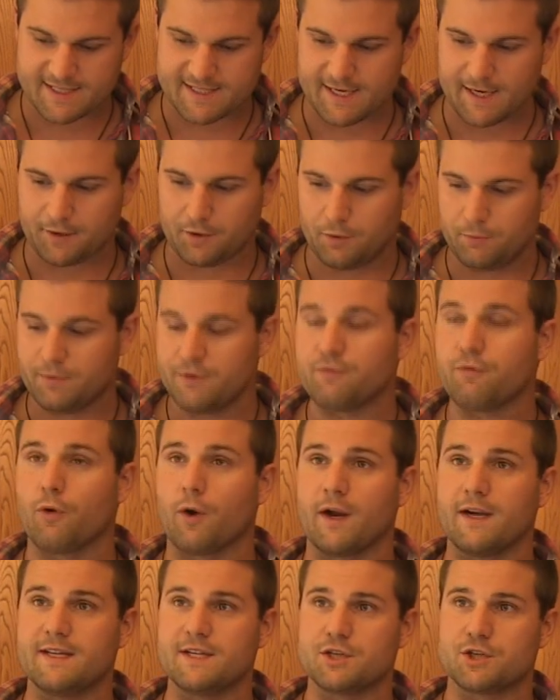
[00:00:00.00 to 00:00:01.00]
settle before
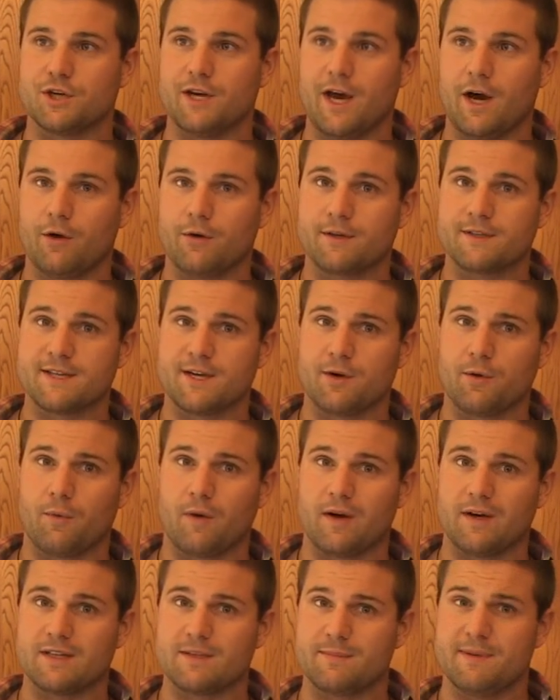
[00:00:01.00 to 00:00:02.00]
I dish it out, because I don't
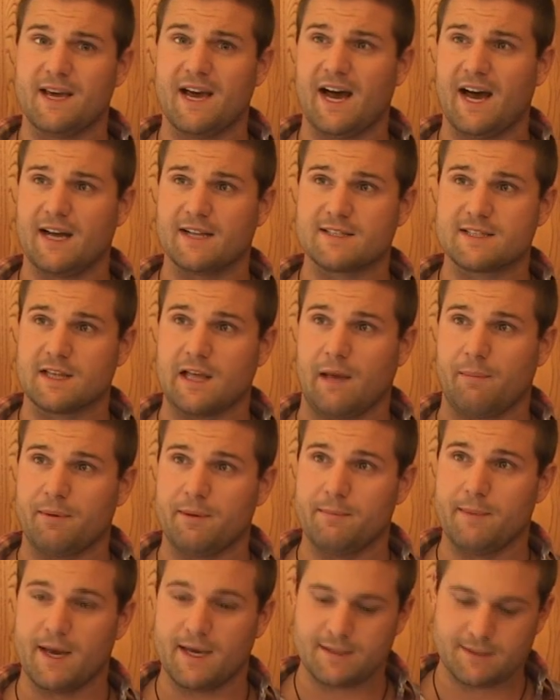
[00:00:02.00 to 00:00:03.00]
want it to be a hot, sloppy
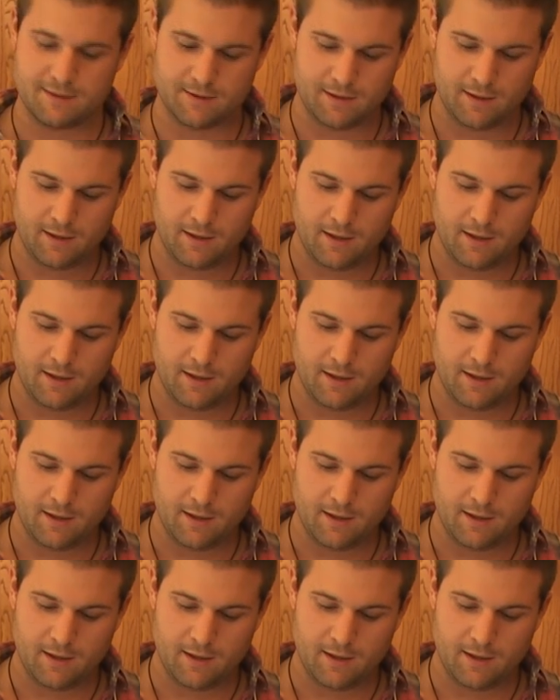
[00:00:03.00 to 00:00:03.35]
mess.